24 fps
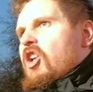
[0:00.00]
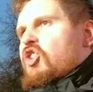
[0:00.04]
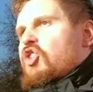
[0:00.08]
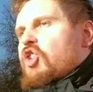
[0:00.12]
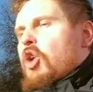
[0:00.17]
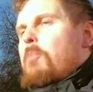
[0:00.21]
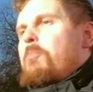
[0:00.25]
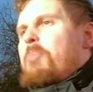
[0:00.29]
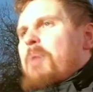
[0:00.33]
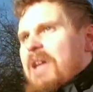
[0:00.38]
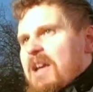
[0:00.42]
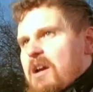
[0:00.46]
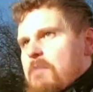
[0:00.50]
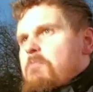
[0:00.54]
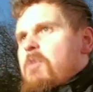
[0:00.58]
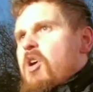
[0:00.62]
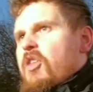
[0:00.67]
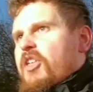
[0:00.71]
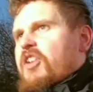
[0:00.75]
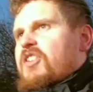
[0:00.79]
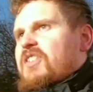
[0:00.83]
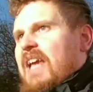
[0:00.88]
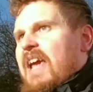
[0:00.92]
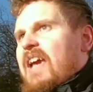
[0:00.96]
To be a
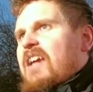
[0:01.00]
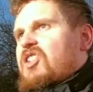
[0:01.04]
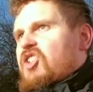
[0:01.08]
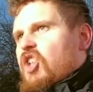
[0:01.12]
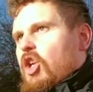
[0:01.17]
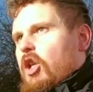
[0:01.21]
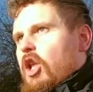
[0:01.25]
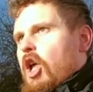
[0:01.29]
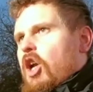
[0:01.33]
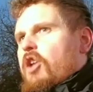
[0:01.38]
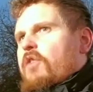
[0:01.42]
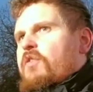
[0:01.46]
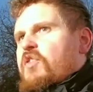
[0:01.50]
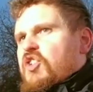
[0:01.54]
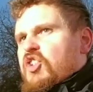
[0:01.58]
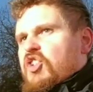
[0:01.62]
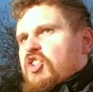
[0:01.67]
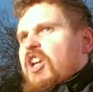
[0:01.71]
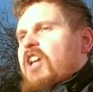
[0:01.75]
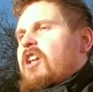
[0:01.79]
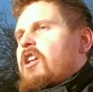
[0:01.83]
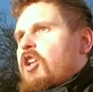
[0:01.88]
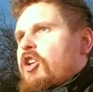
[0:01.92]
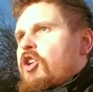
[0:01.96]
mother takes a lot of
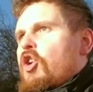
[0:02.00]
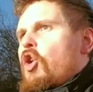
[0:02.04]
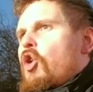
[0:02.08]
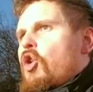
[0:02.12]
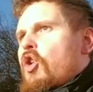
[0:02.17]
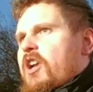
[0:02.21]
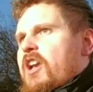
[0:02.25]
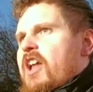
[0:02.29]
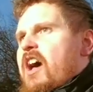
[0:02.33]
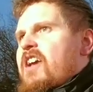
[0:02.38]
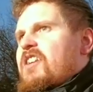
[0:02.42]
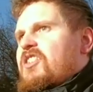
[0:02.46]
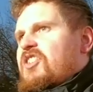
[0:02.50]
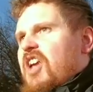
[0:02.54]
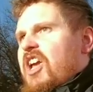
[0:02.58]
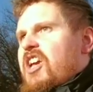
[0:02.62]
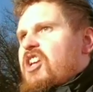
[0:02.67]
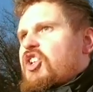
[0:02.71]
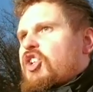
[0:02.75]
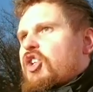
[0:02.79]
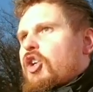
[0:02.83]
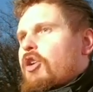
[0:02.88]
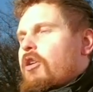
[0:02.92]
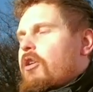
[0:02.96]
skill and
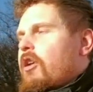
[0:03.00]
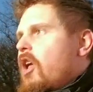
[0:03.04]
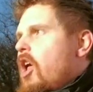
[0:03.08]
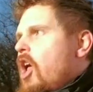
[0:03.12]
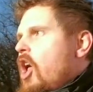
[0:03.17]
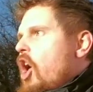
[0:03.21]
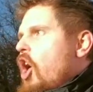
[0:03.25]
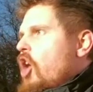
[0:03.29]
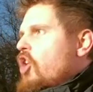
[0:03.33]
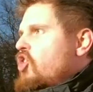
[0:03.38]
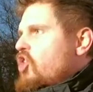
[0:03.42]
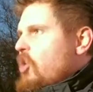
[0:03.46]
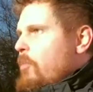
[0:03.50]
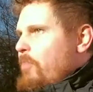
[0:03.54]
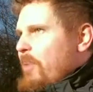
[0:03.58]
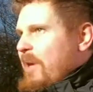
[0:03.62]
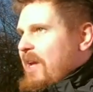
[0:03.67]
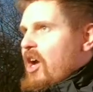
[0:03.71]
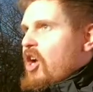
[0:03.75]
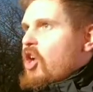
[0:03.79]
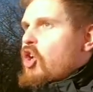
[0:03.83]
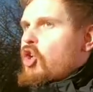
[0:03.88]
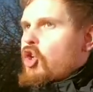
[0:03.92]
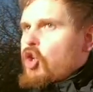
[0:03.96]
organization, and to
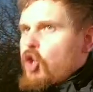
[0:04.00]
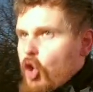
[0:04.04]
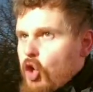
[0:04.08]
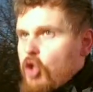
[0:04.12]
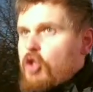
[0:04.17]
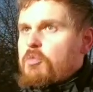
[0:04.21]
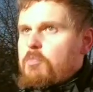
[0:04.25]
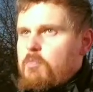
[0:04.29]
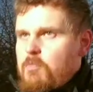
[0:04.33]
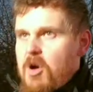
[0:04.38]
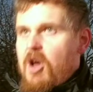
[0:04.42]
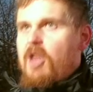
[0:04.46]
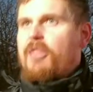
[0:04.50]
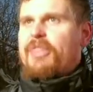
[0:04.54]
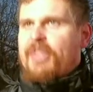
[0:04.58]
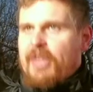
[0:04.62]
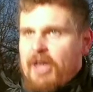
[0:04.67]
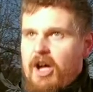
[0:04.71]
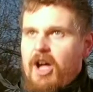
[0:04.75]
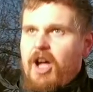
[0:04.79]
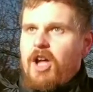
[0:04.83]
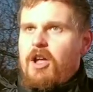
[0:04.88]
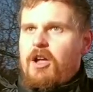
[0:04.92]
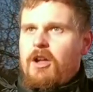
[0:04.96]
be a good
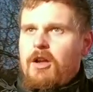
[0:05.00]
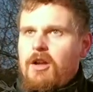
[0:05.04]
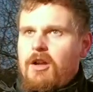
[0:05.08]
mother